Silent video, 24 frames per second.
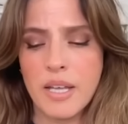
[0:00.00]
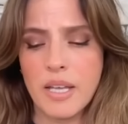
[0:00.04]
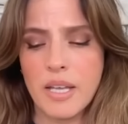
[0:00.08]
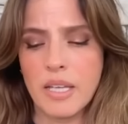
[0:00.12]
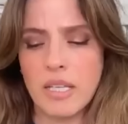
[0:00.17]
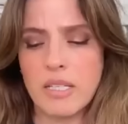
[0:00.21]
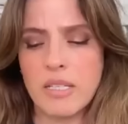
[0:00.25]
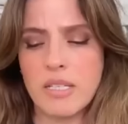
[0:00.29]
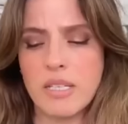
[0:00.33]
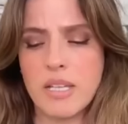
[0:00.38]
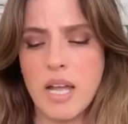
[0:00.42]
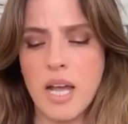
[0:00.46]

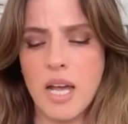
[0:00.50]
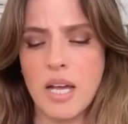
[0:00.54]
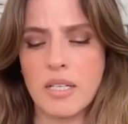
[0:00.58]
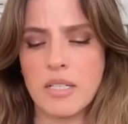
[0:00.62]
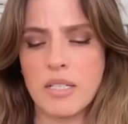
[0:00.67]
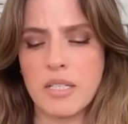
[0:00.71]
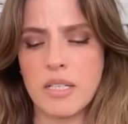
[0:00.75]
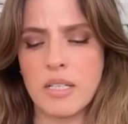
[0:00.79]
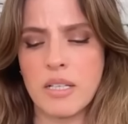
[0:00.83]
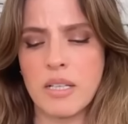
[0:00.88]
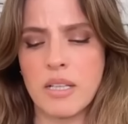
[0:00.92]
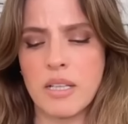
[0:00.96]
is that
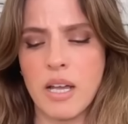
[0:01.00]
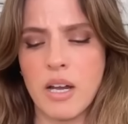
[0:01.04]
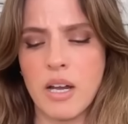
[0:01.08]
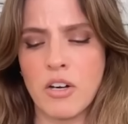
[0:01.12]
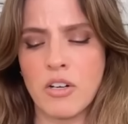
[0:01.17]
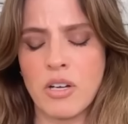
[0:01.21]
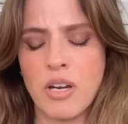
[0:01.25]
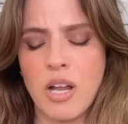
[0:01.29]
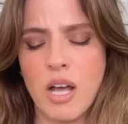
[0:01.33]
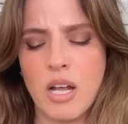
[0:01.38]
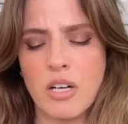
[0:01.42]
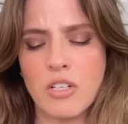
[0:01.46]
they are
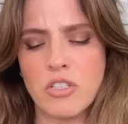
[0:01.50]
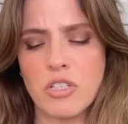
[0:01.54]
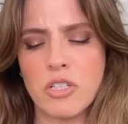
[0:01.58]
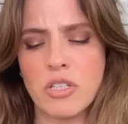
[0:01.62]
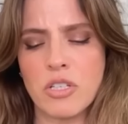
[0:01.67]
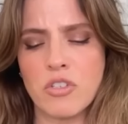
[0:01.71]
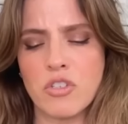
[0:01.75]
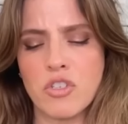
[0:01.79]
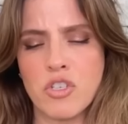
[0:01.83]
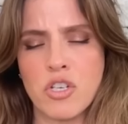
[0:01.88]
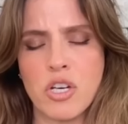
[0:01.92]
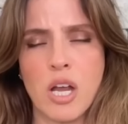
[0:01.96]
not
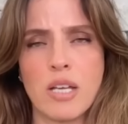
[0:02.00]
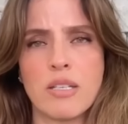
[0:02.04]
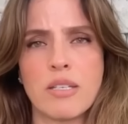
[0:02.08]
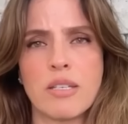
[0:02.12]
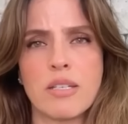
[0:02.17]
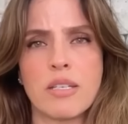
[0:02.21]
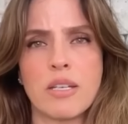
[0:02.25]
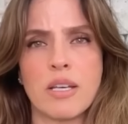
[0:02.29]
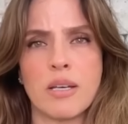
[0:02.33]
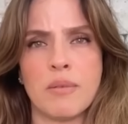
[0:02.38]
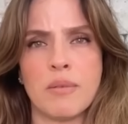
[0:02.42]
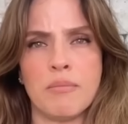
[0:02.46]

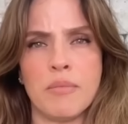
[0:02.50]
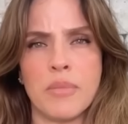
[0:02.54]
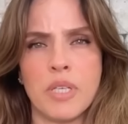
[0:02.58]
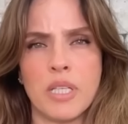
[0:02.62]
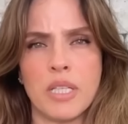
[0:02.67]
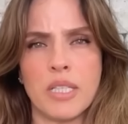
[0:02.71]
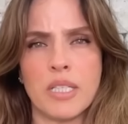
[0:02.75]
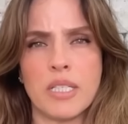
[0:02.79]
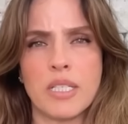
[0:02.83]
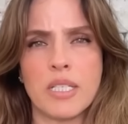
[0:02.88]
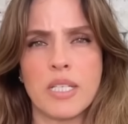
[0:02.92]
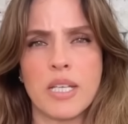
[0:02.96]
just a
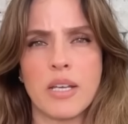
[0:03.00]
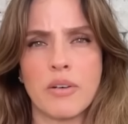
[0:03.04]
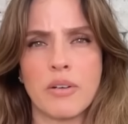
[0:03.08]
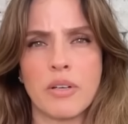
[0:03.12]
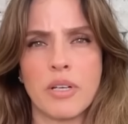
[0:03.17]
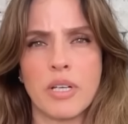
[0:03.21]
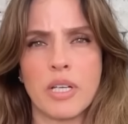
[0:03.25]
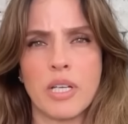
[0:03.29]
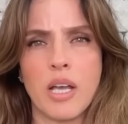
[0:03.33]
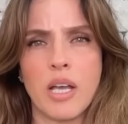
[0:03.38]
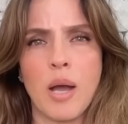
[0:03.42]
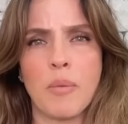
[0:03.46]

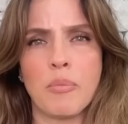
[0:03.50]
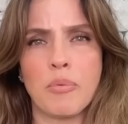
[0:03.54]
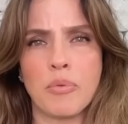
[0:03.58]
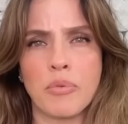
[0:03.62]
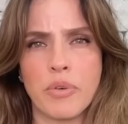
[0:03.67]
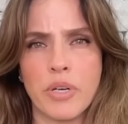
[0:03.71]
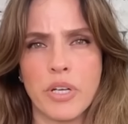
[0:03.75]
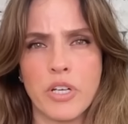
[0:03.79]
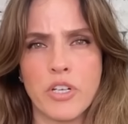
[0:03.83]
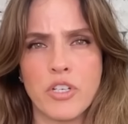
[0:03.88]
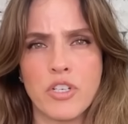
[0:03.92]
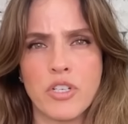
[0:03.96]
military
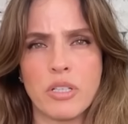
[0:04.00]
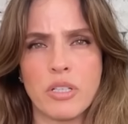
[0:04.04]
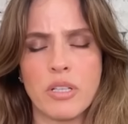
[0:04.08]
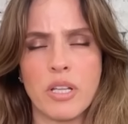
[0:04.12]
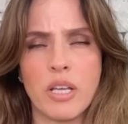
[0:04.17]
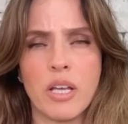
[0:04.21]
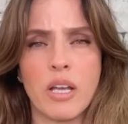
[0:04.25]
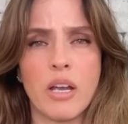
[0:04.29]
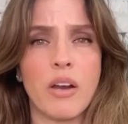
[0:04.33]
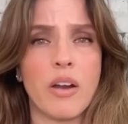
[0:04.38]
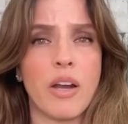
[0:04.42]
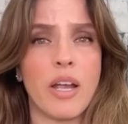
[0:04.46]
operation,
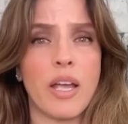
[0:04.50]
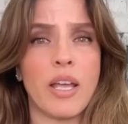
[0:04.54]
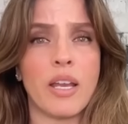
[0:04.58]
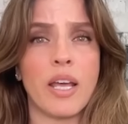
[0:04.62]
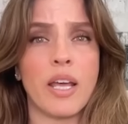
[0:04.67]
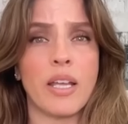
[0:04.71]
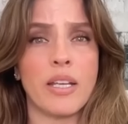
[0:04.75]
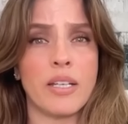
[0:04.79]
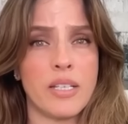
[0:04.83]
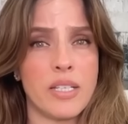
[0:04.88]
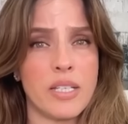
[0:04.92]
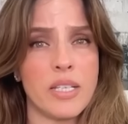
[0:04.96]
they are an
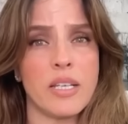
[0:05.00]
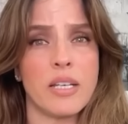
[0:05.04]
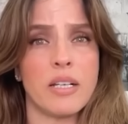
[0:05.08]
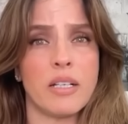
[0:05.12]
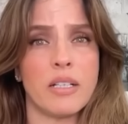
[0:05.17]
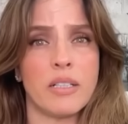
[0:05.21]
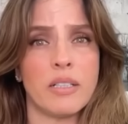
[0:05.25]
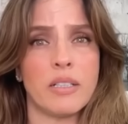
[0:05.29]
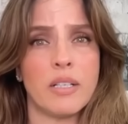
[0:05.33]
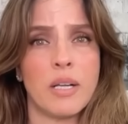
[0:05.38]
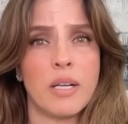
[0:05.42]
idea.